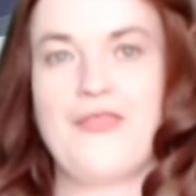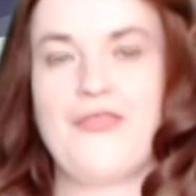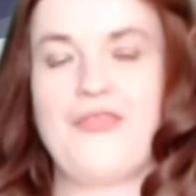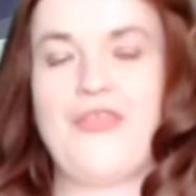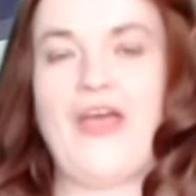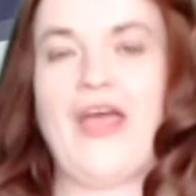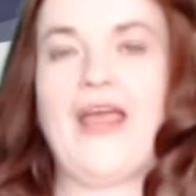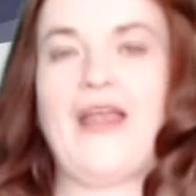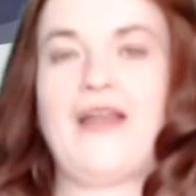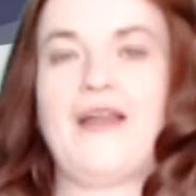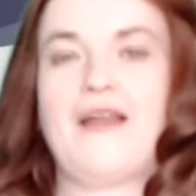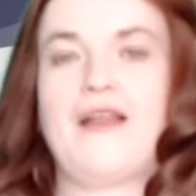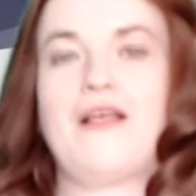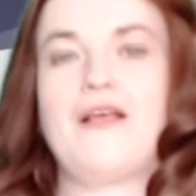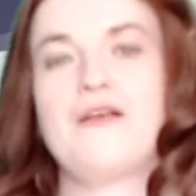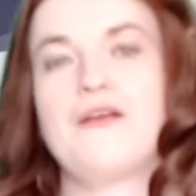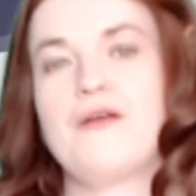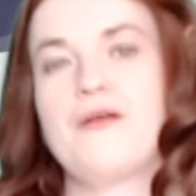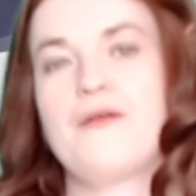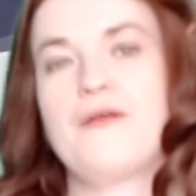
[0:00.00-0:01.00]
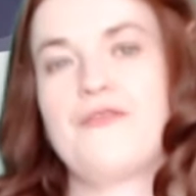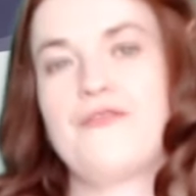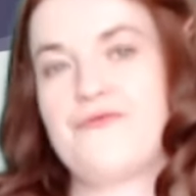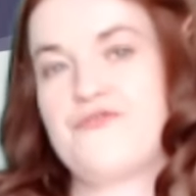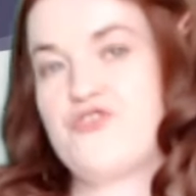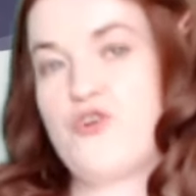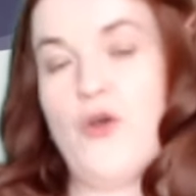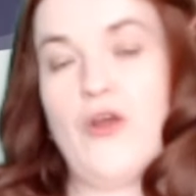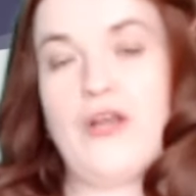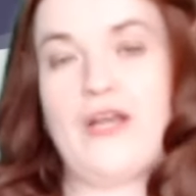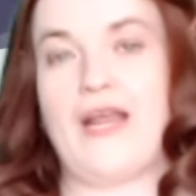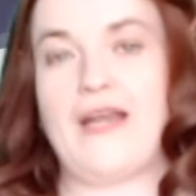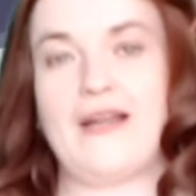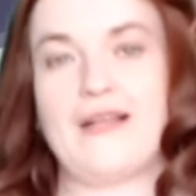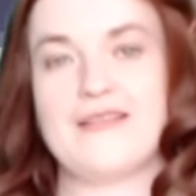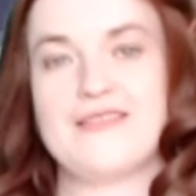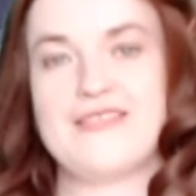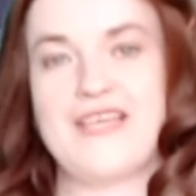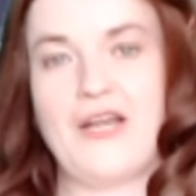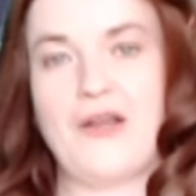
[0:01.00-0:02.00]
Then join in
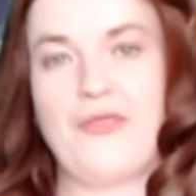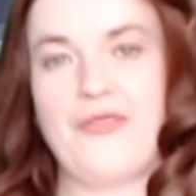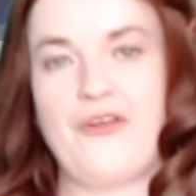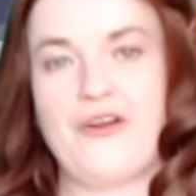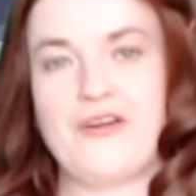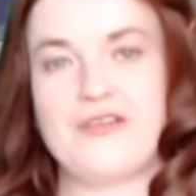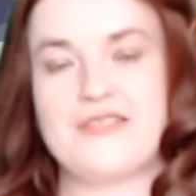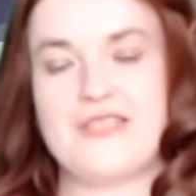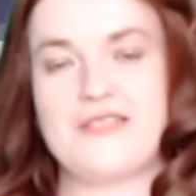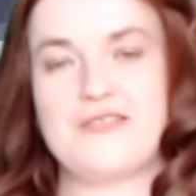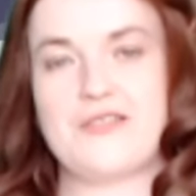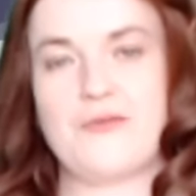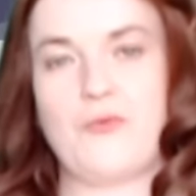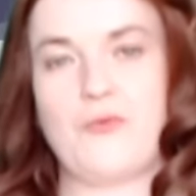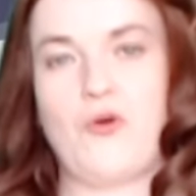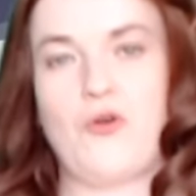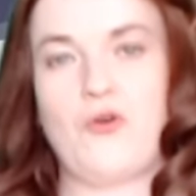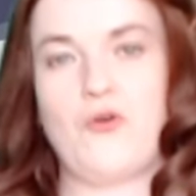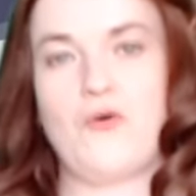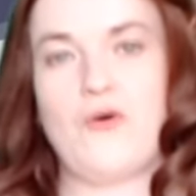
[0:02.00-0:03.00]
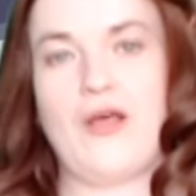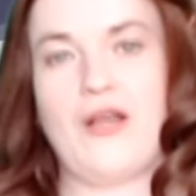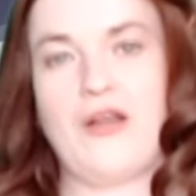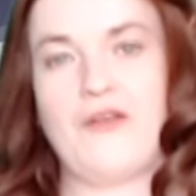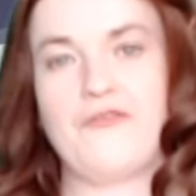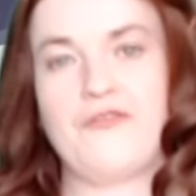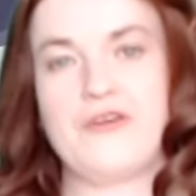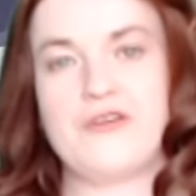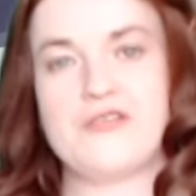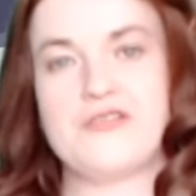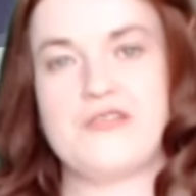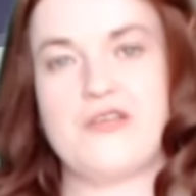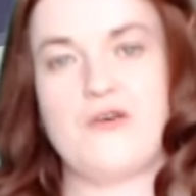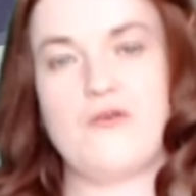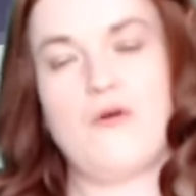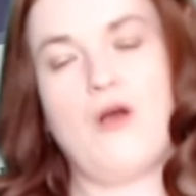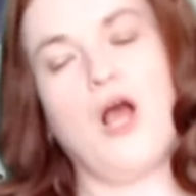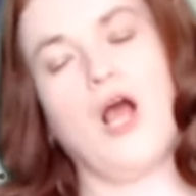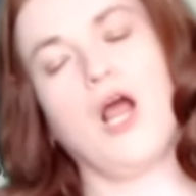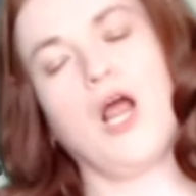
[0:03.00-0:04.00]
at ten thirty tomorrow, and if you're
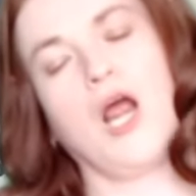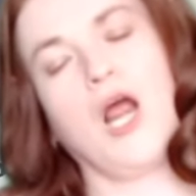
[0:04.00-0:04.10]
still,